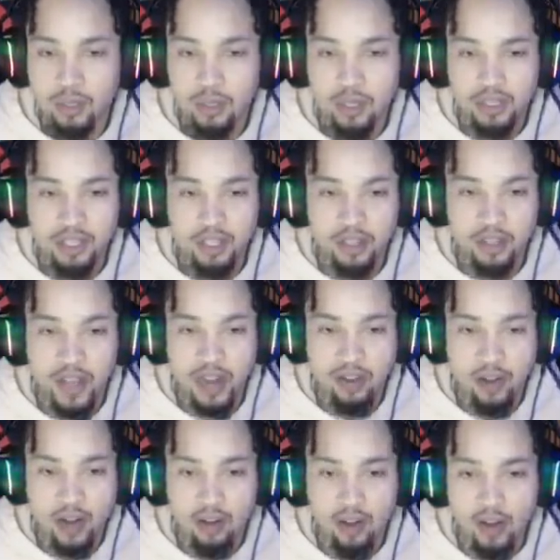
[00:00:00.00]
It's either that or
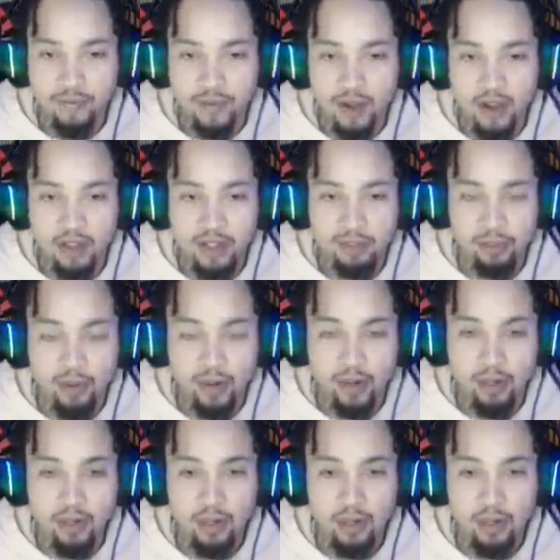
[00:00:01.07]
I call for air support.